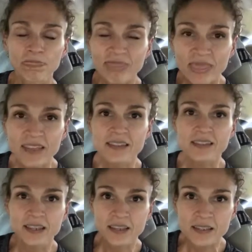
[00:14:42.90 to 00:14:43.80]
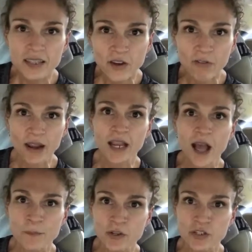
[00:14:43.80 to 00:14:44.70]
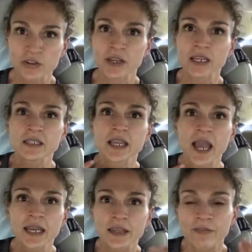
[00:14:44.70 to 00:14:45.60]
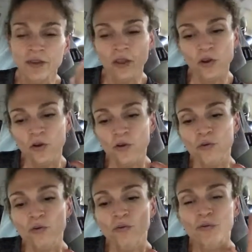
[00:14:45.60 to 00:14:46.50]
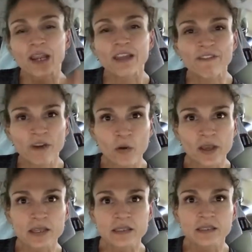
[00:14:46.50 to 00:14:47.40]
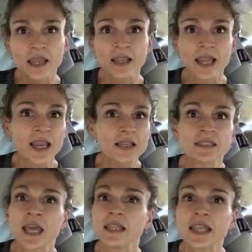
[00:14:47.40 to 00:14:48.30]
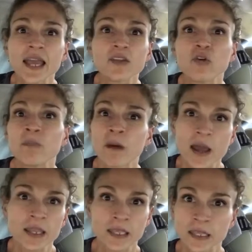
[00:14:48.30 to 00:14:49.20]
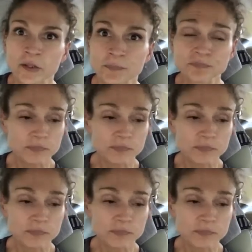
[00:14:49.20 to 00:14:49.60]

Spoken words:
This is a great opportunity to kind of refocus. And like I said, let your body heal.